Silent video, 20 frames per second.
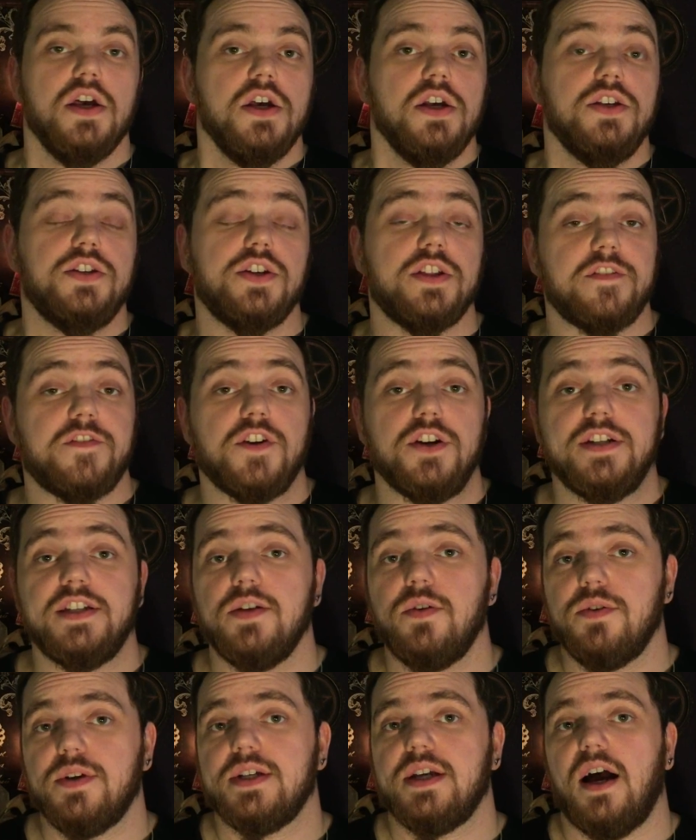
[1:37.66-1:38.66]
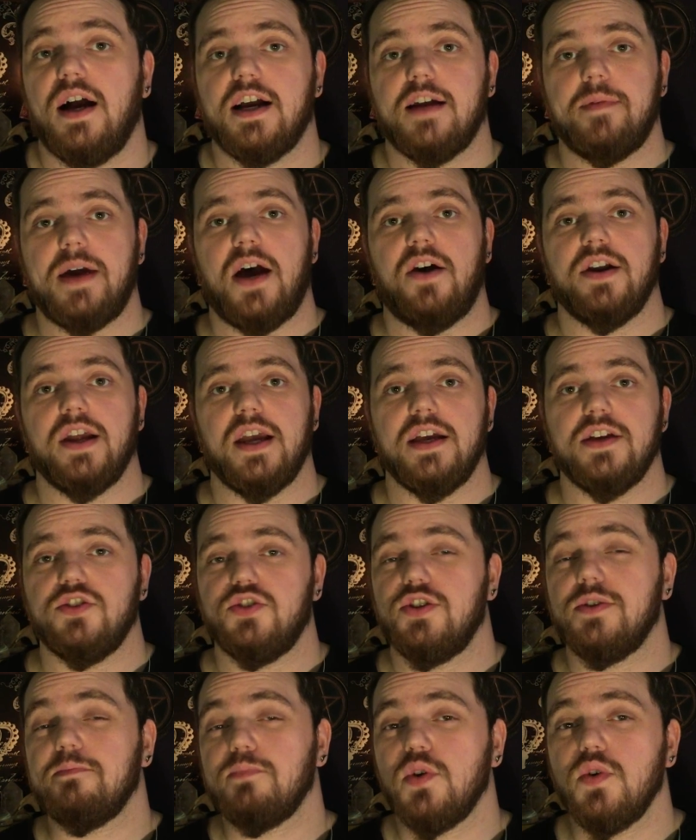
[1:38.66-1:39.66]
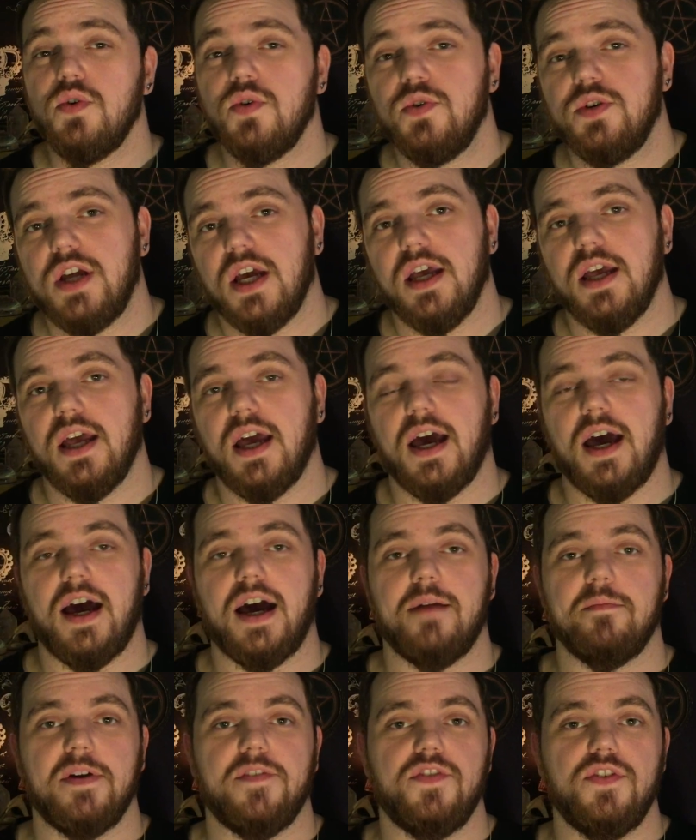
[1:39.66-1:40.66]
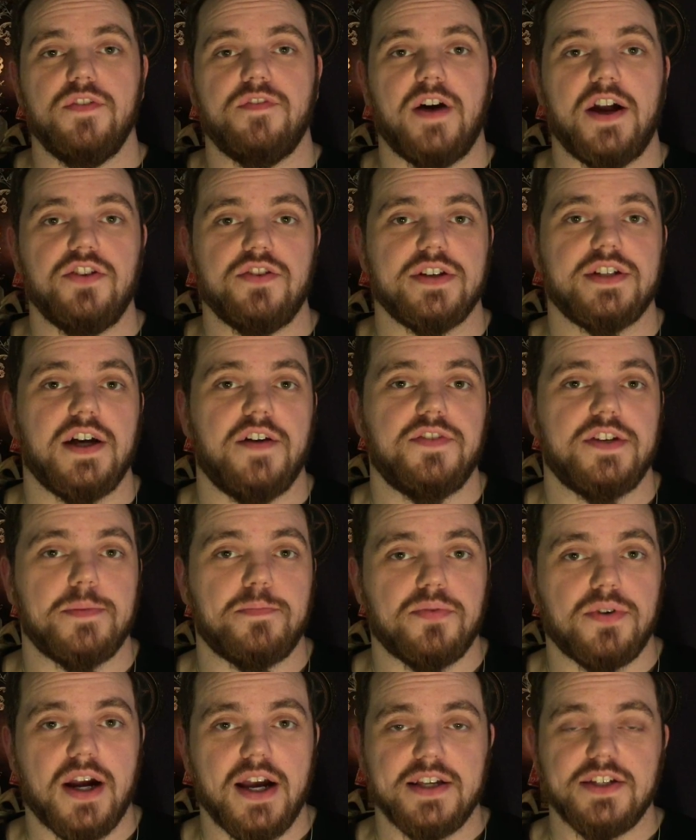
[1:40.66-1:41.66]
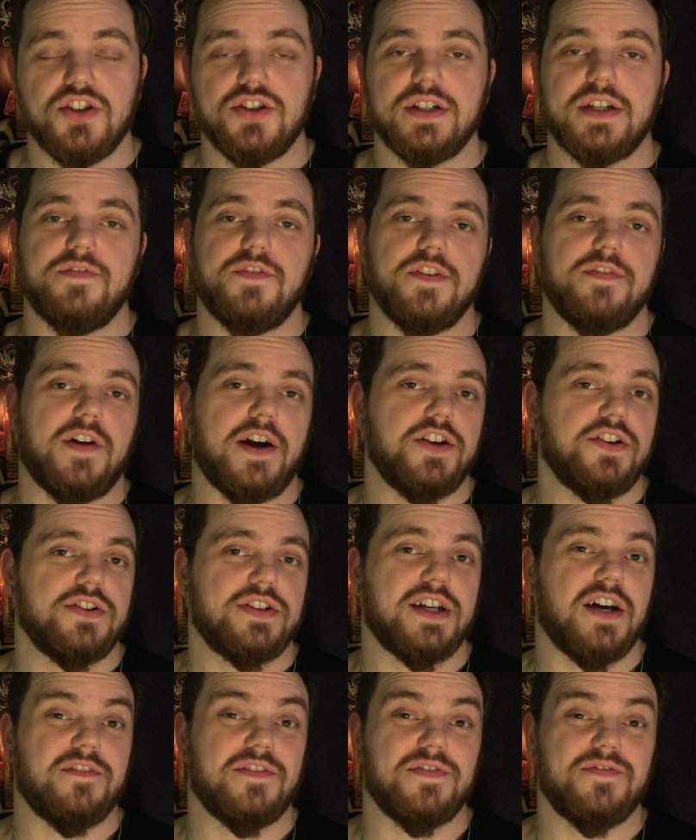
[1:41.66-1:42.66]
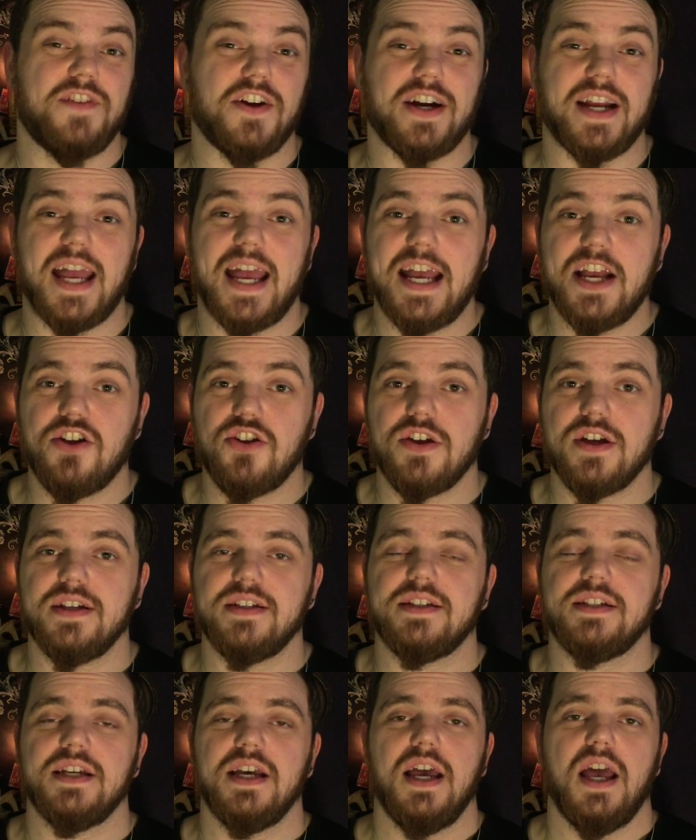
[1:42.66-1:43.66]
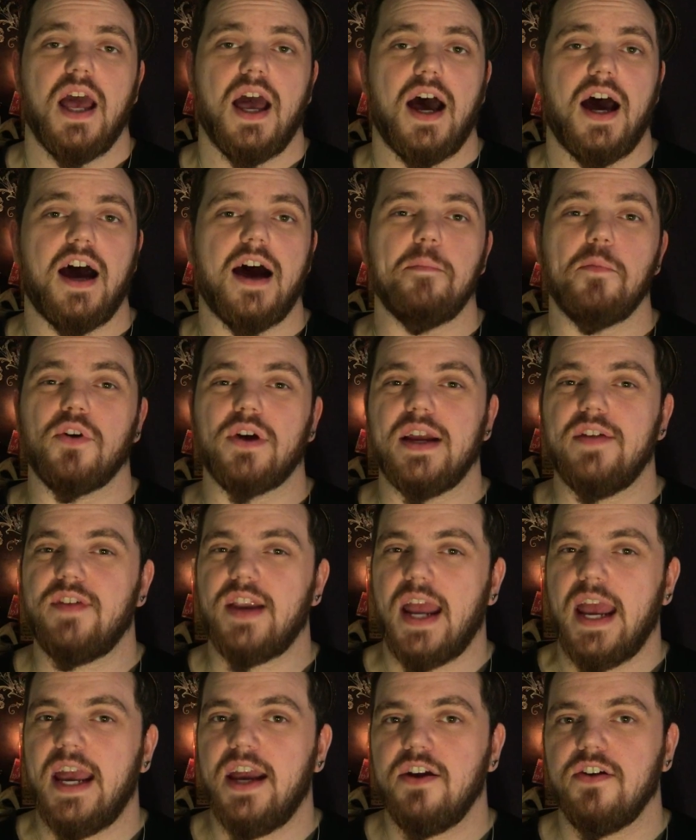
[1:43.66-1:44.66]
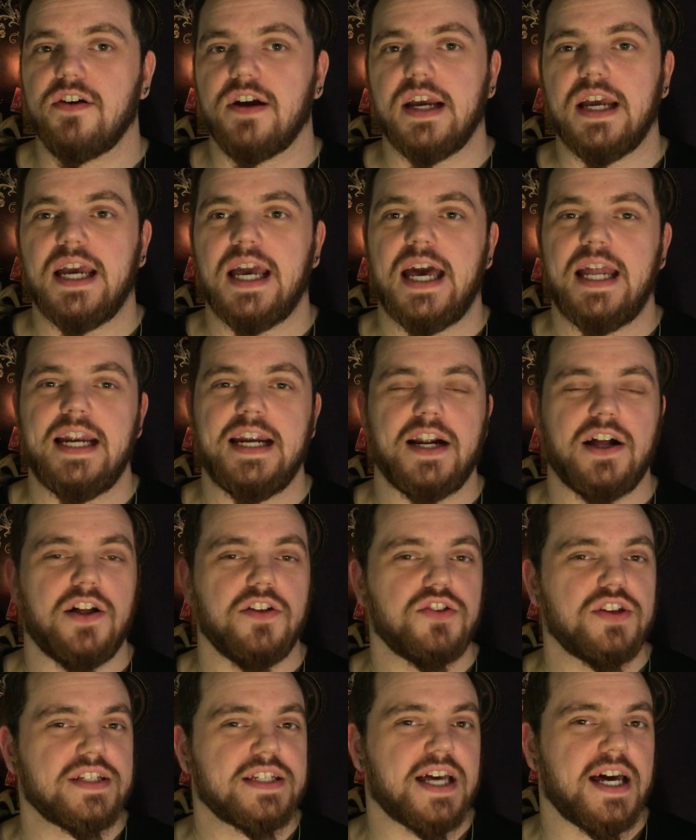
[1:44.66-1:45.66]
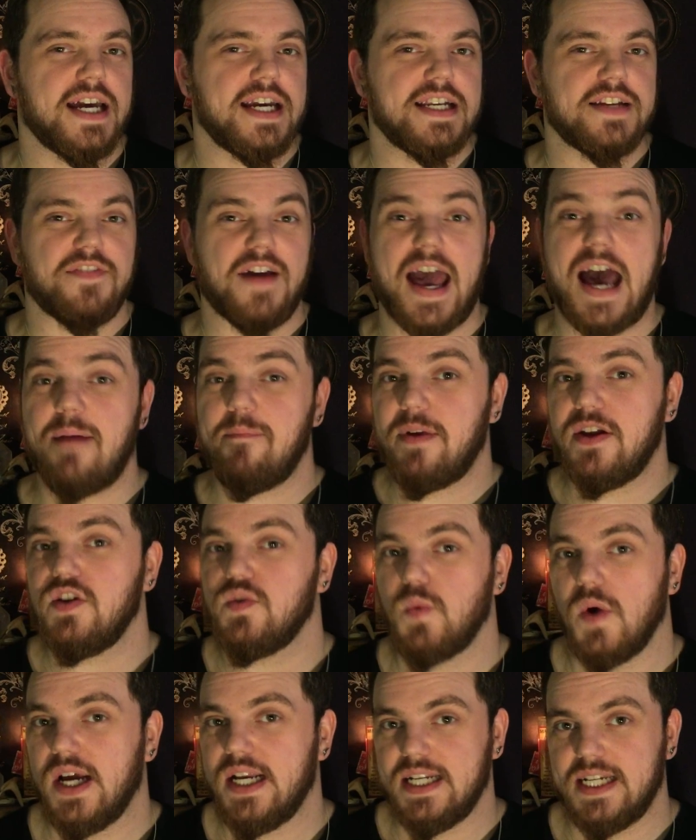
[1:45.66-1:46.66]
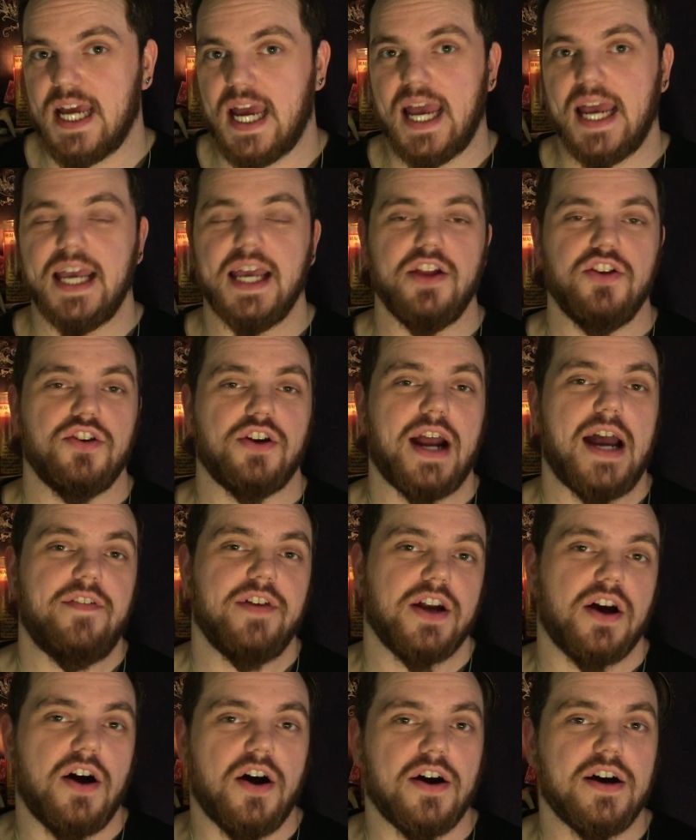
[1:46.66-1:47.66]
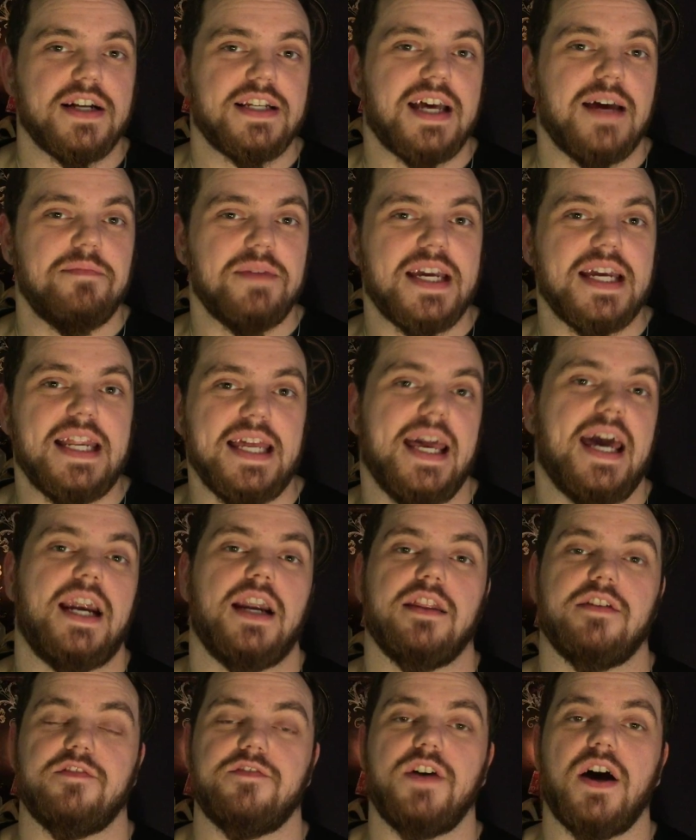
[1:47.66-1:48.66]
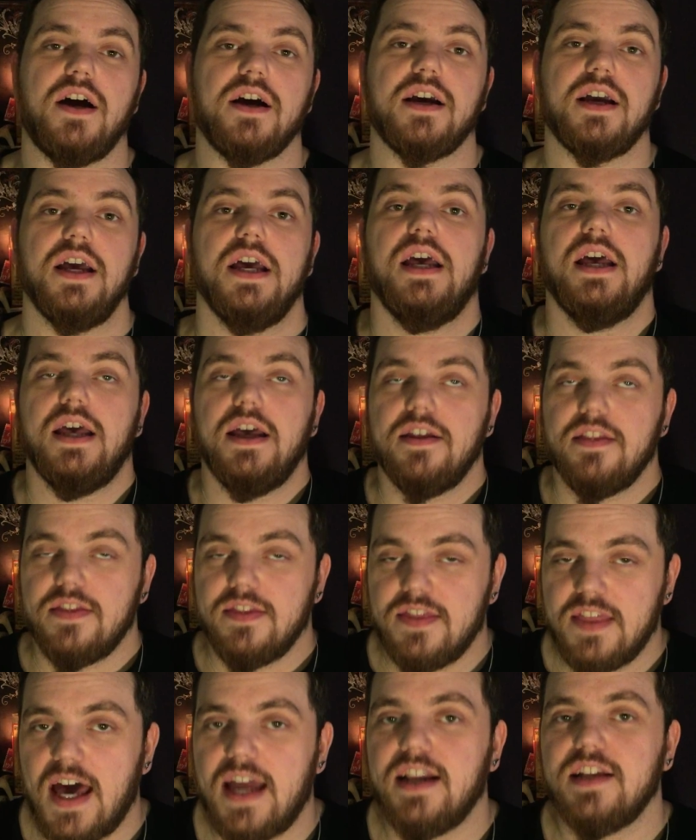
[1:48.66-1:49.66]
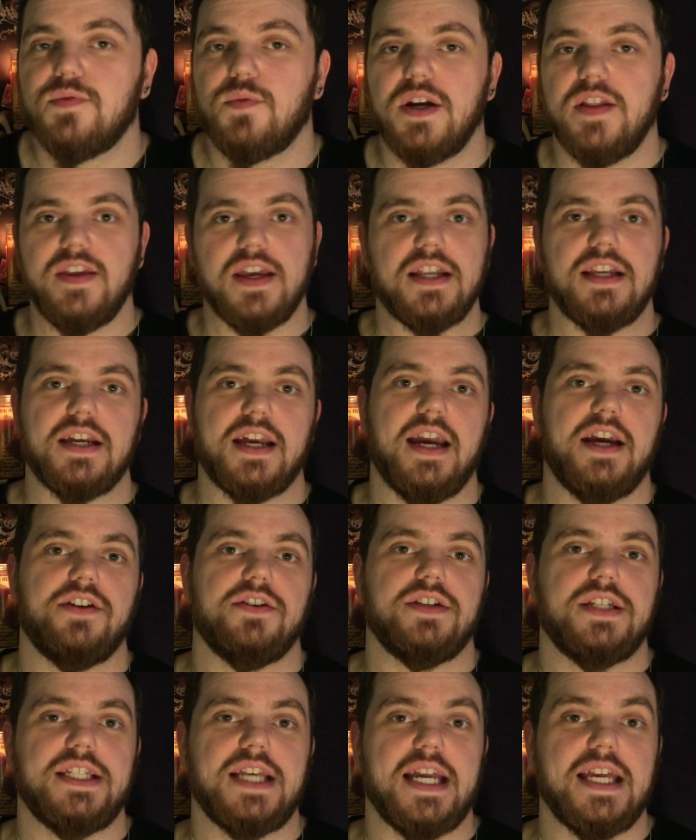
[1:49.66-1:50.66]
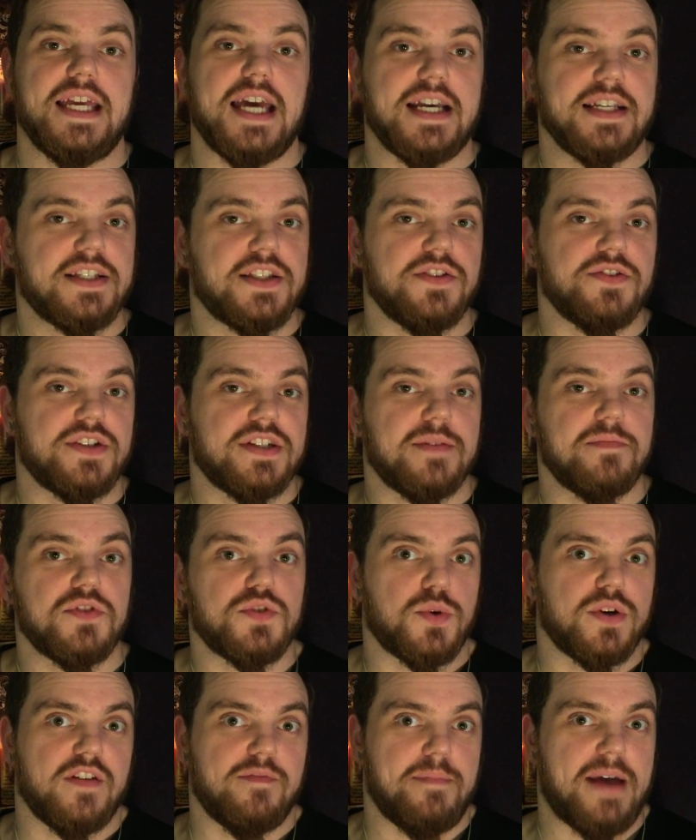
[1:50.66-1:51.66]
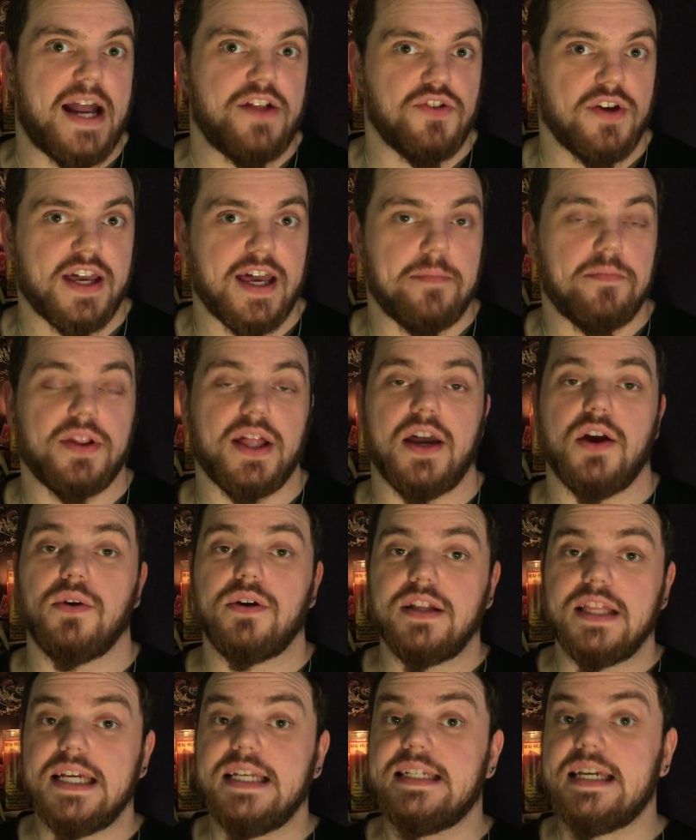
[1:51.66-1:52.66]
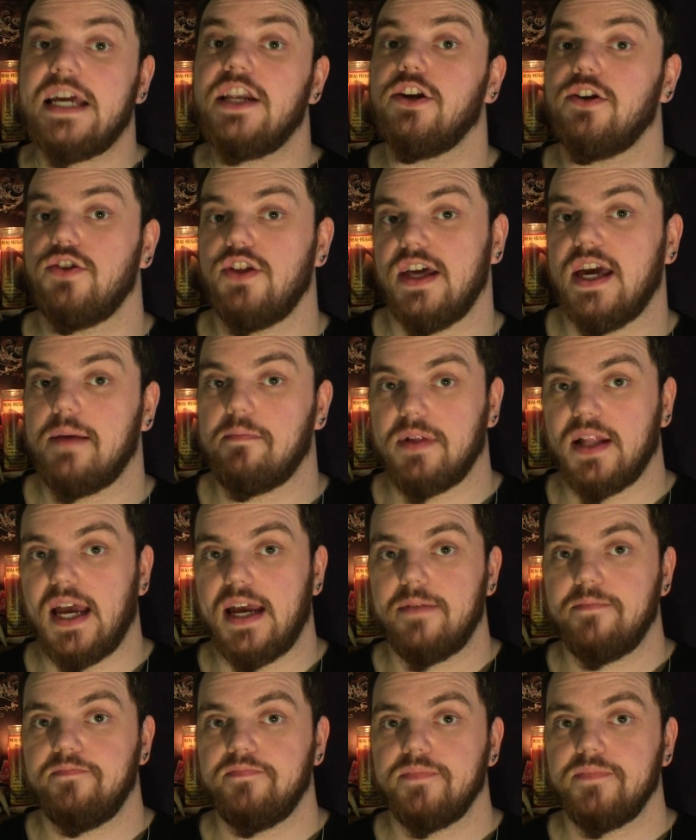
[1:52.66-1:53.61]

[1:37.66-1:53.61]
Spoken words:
So the first thing we want to talk about is your mood. If you find yourself depressed, if you find yourself very anxious, or even angry, and it all just kind of happened one day and you're having a hard time getting out of the funk, that is one of the indicators that yes, there's some sort of magic at play, or at least energy at play.